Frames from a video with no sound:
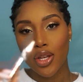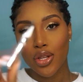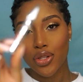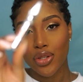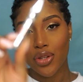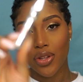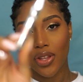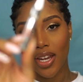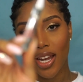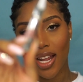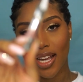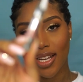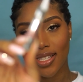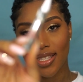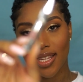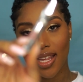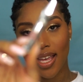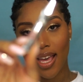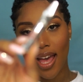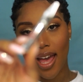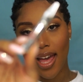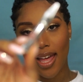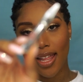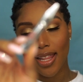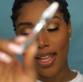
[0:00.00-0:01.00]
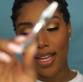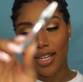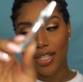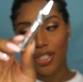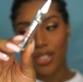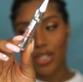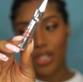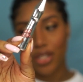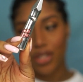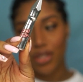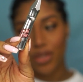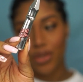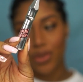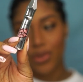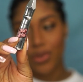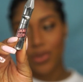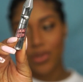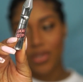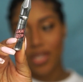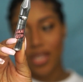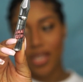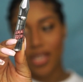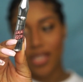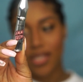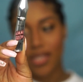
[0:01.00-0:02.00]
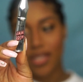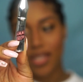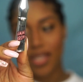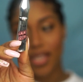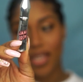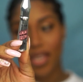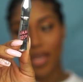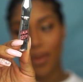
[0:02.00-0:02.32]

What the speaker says: So the next thing I like to use is the